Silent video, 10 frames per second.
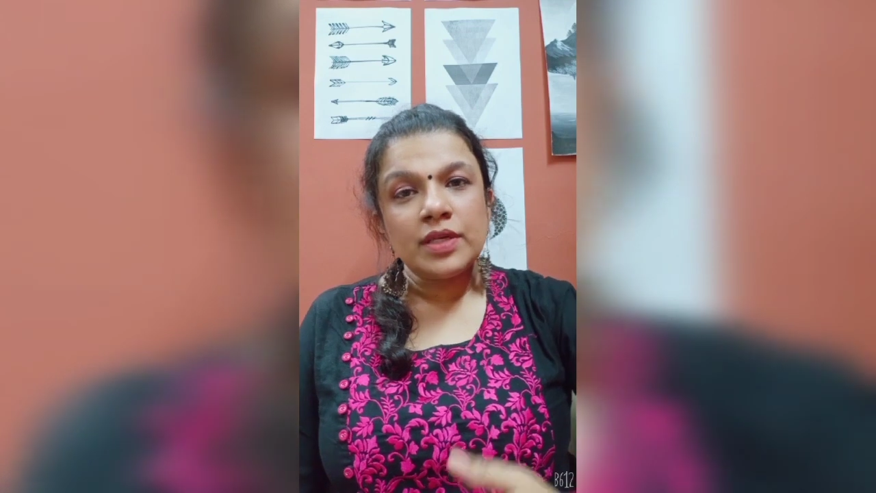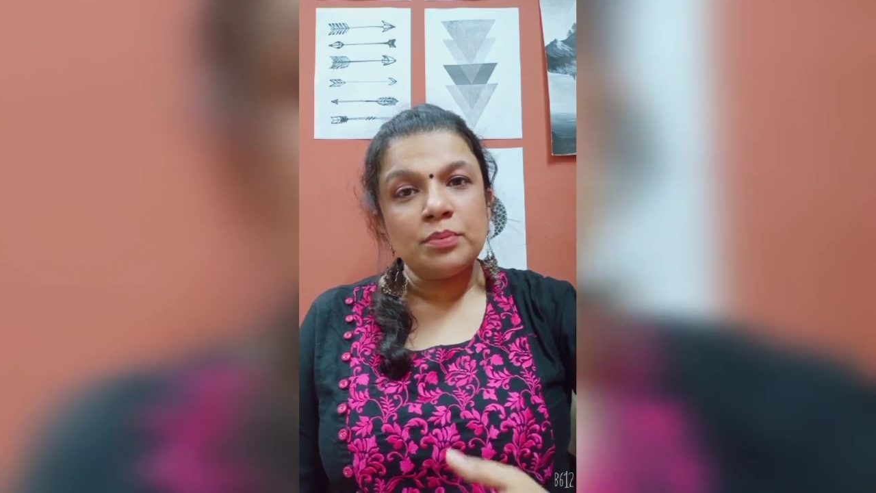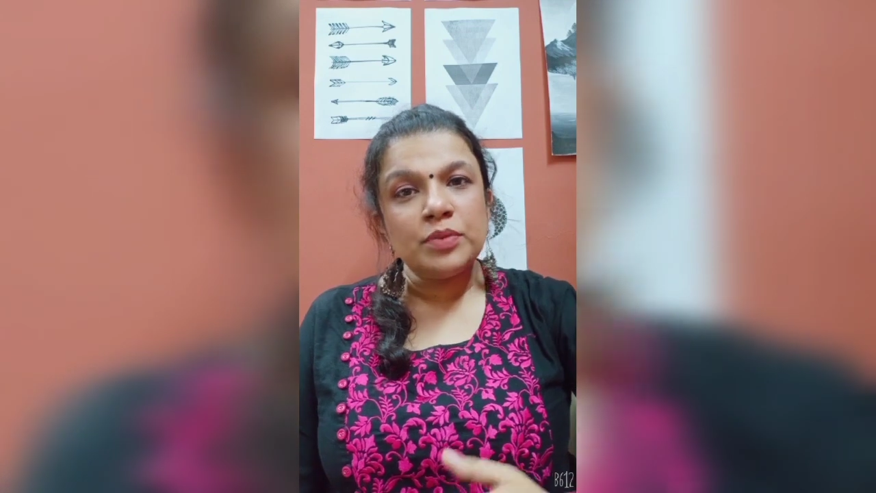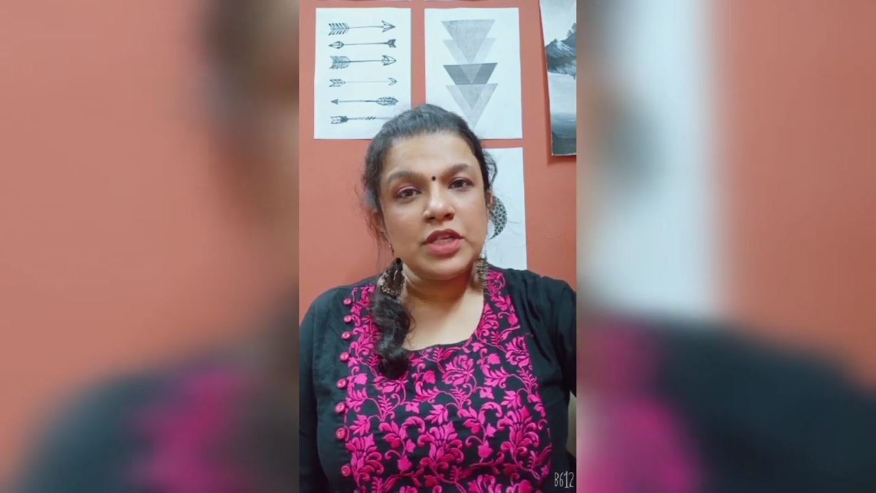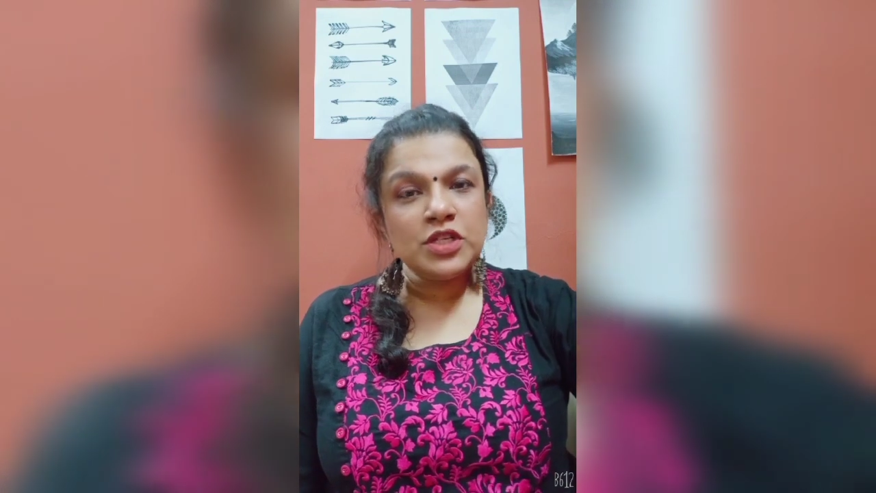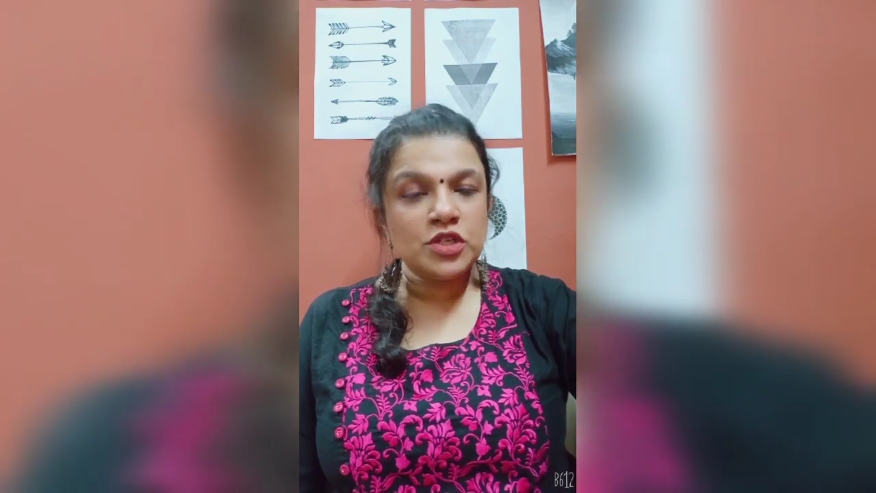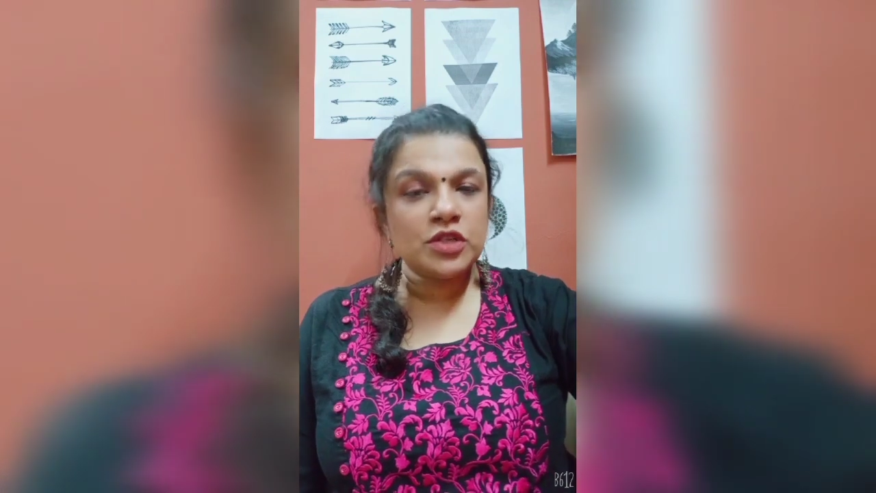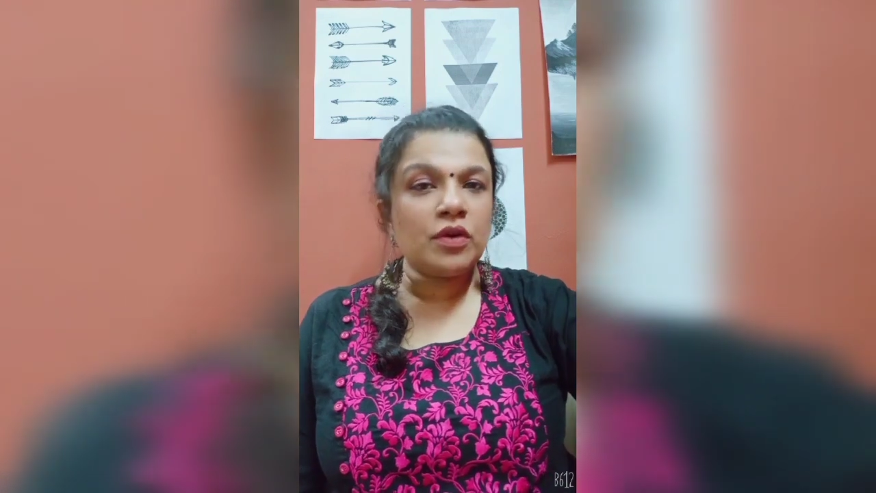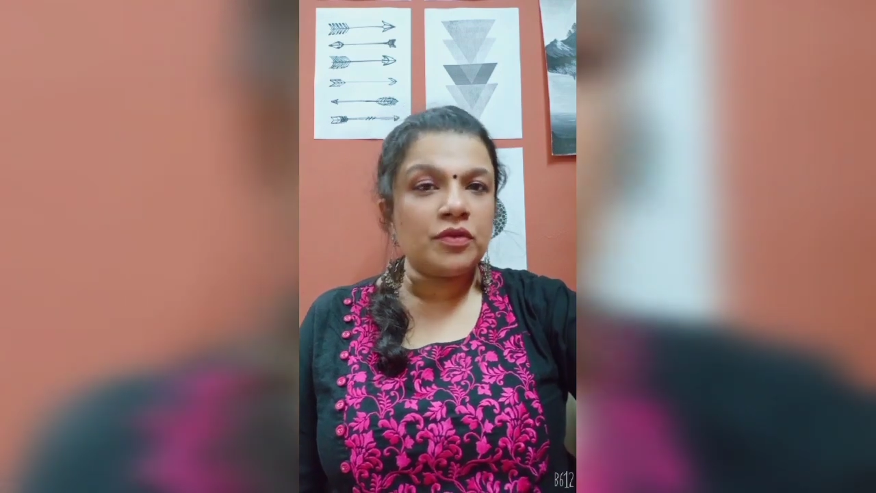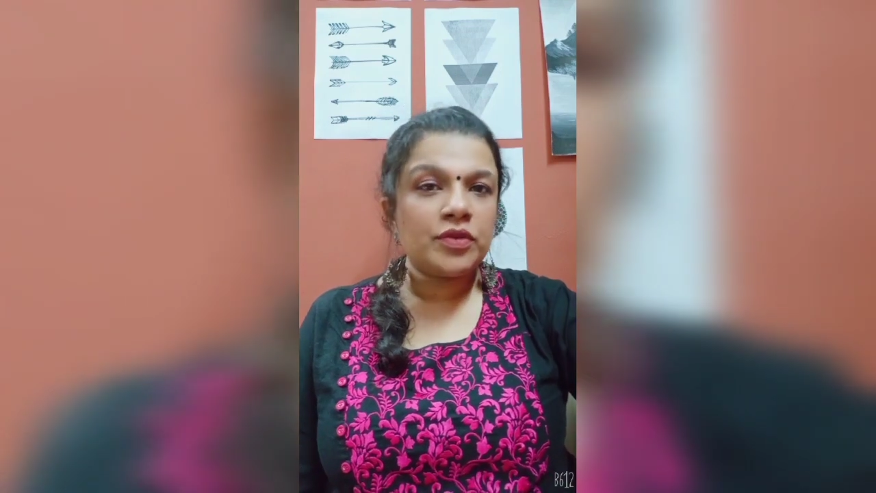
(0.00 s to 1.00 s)
after
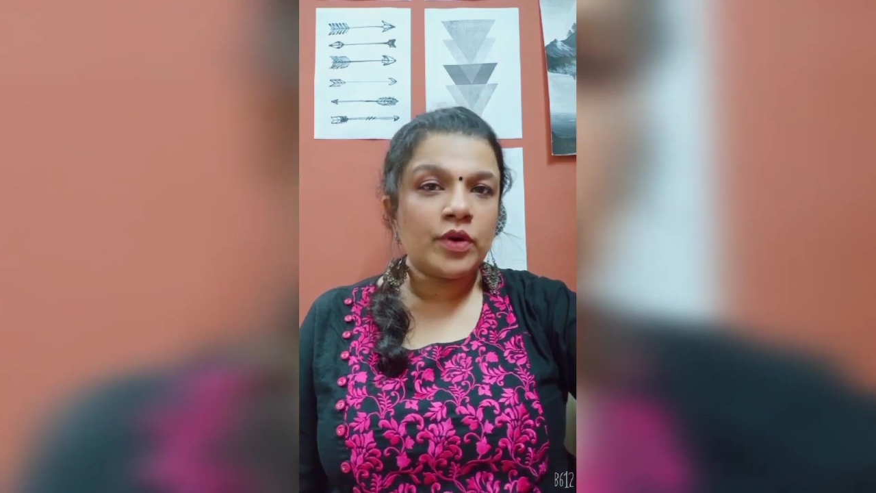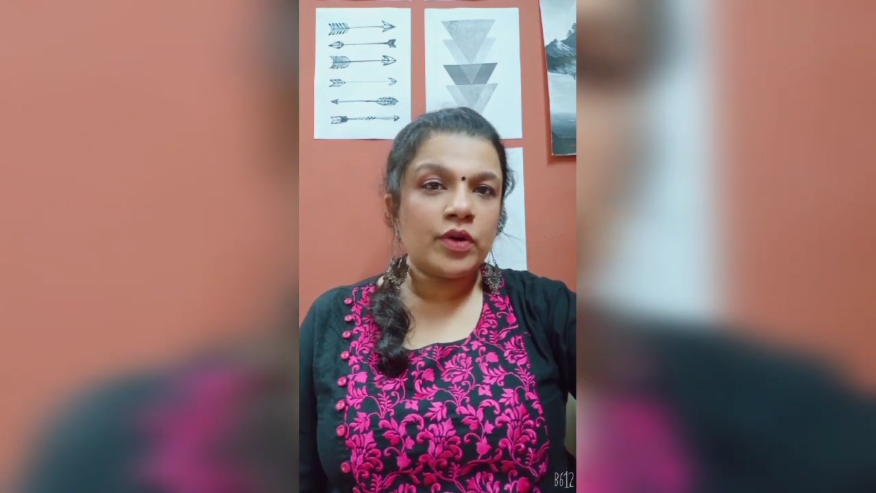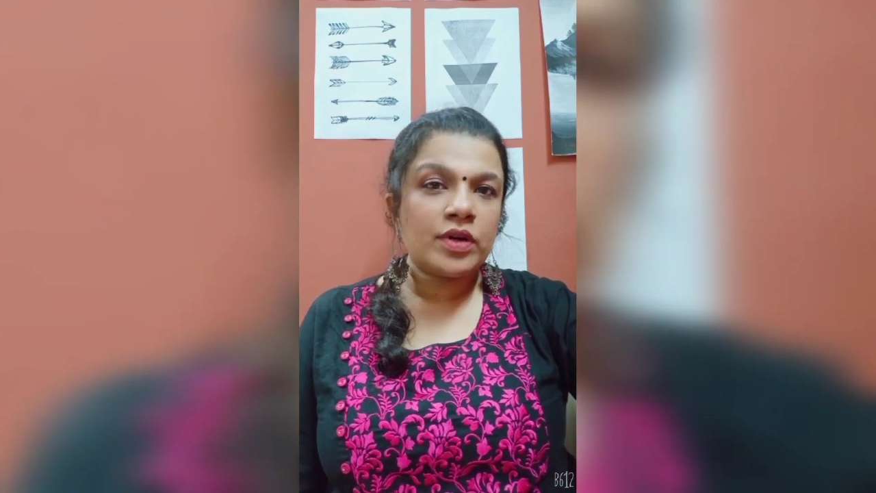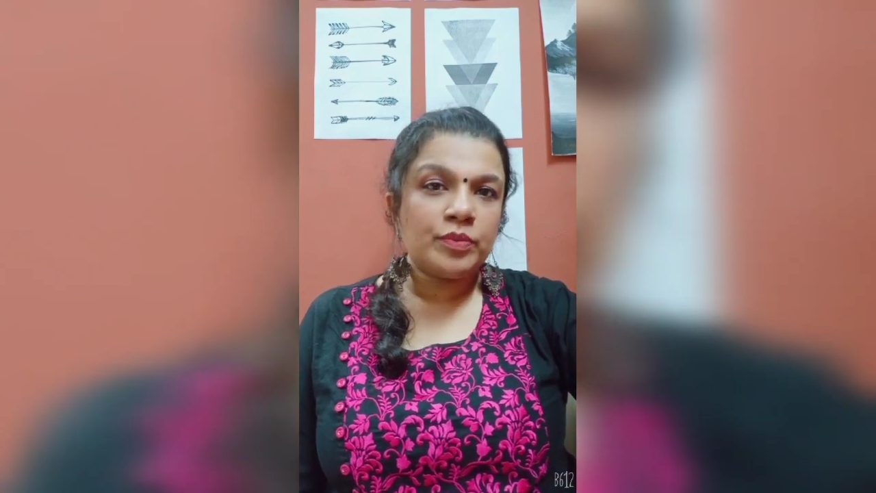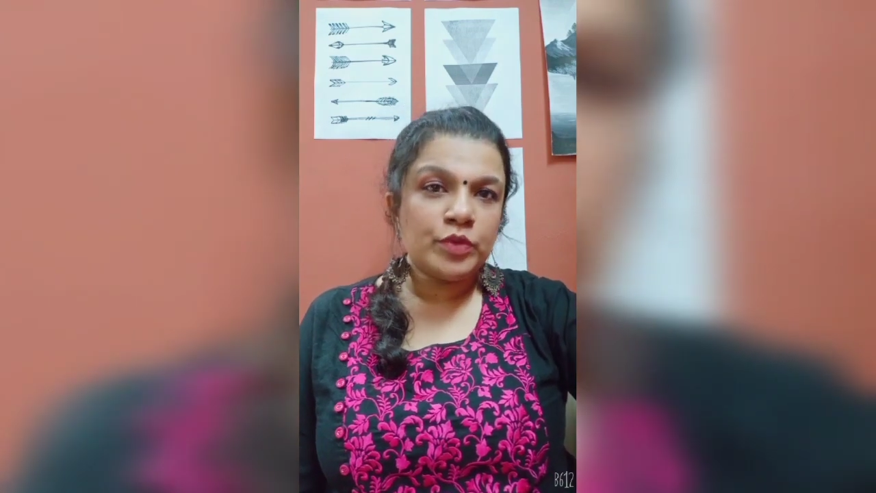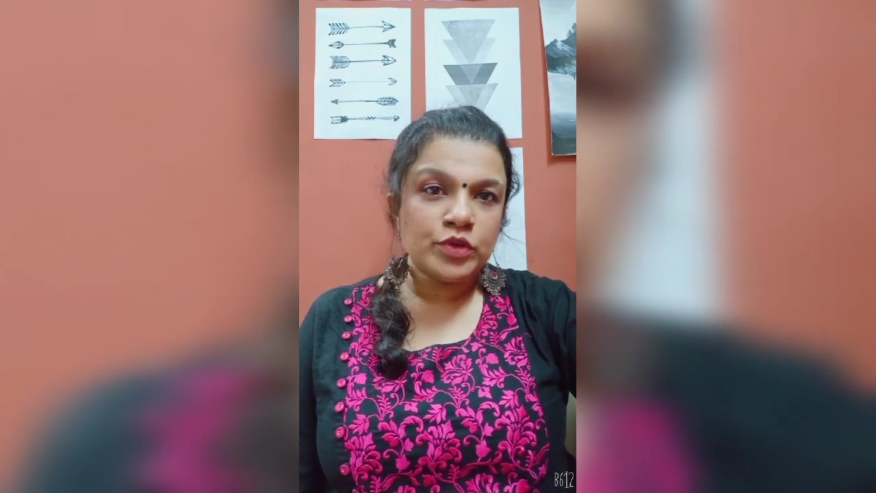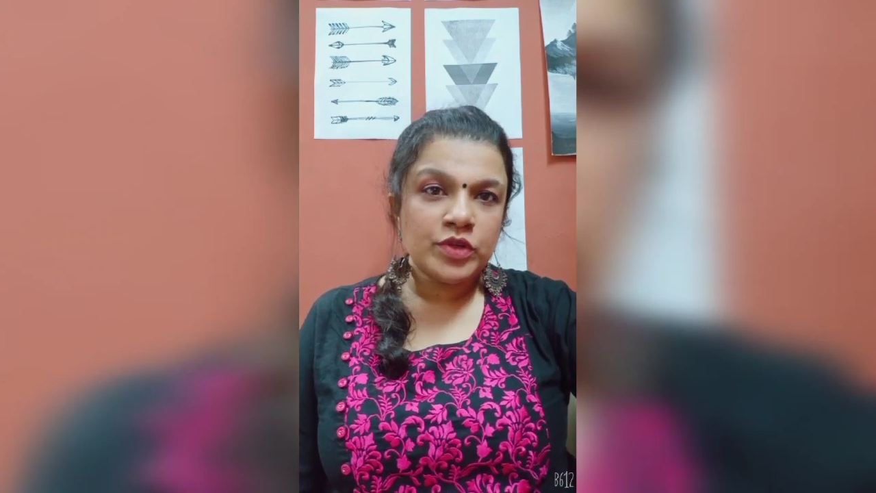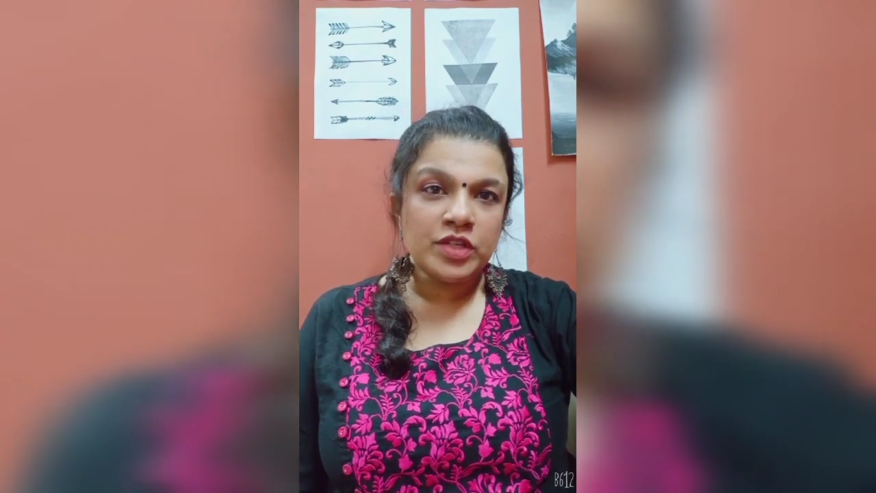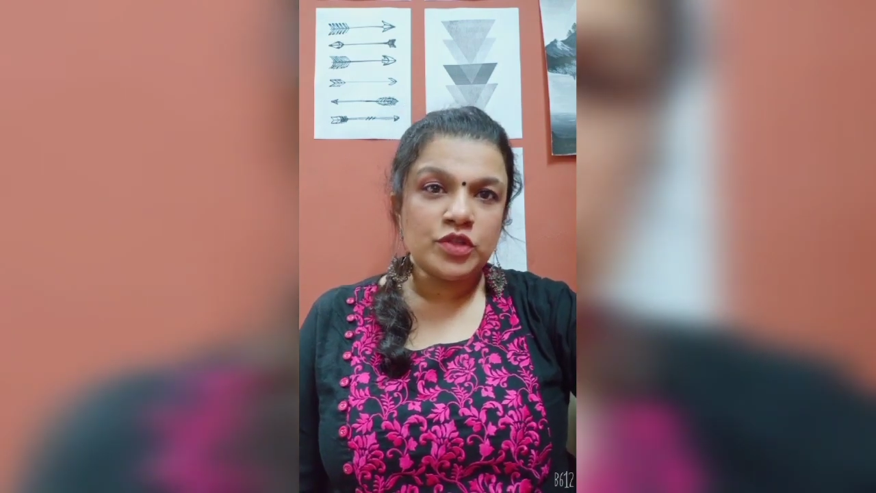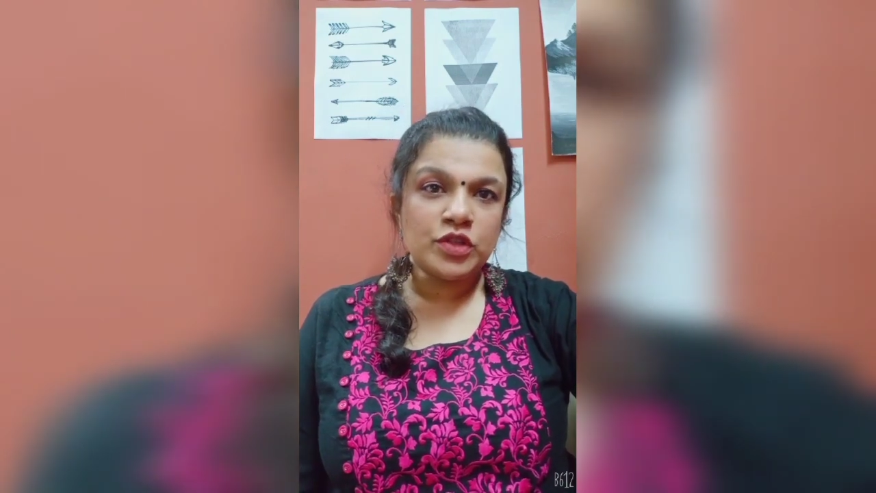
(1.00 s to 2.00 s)
completion of your
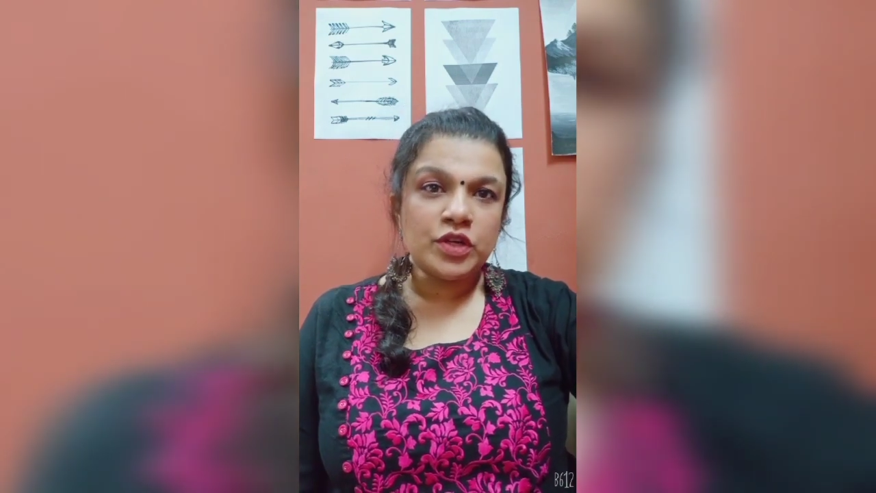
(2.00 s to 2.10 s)
computer